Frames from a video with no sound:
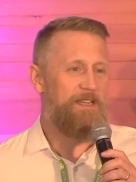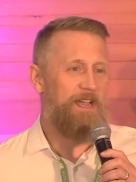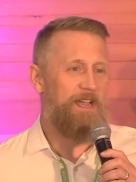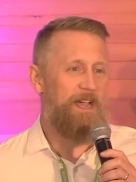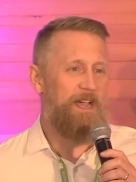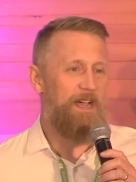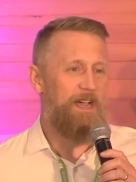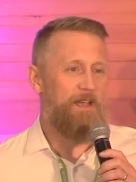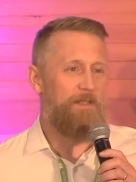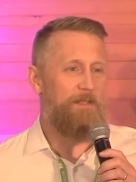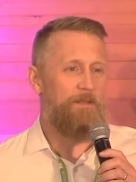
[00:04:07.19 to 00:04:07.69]

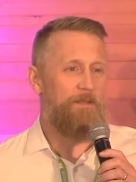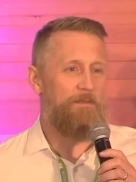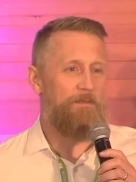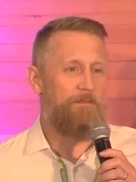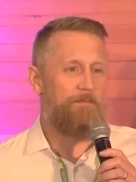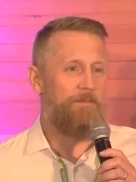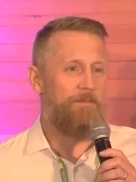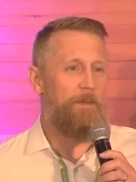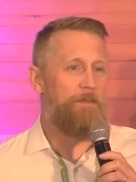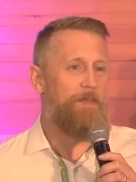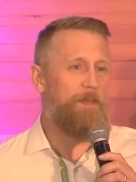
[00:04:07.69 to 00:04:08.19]

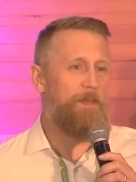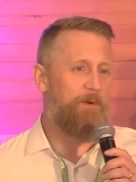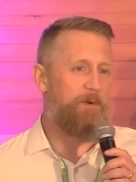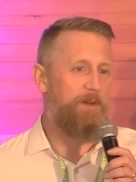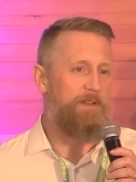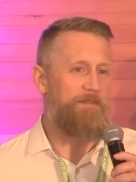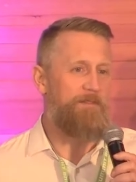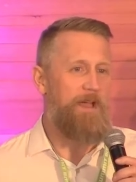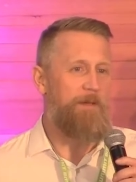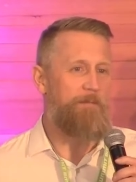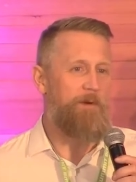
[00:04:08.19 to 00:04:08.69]
from the
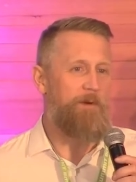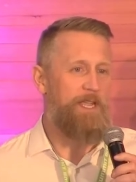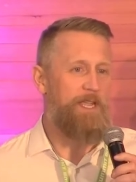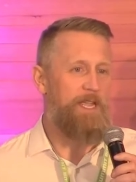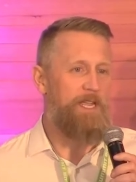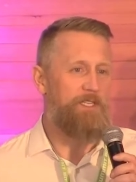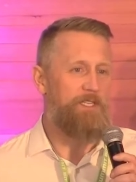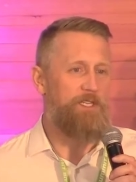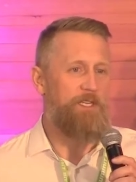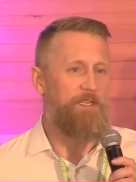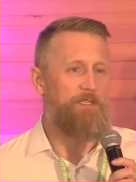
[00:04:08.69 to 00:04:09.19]

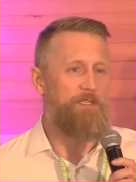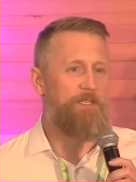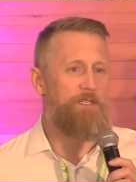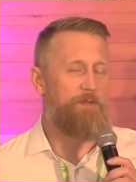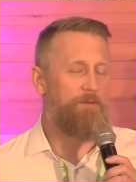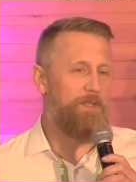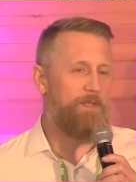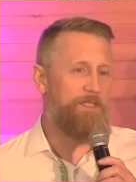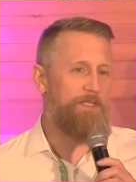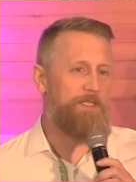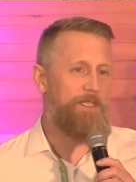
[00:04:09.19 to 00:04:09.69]
prefabrication
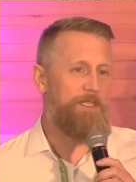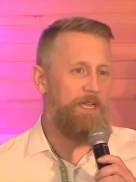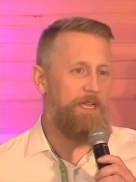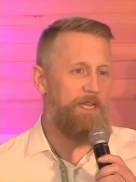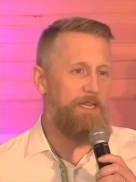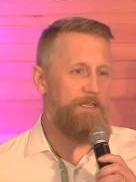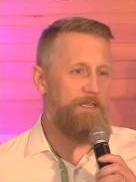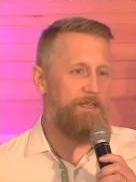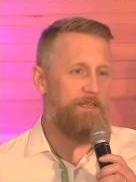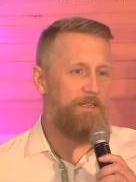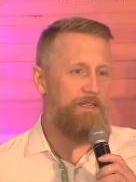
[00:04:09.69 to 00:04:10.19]
to the
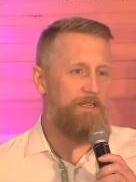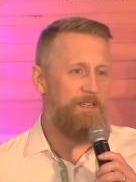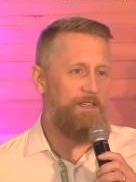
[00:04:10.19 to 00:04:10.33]
site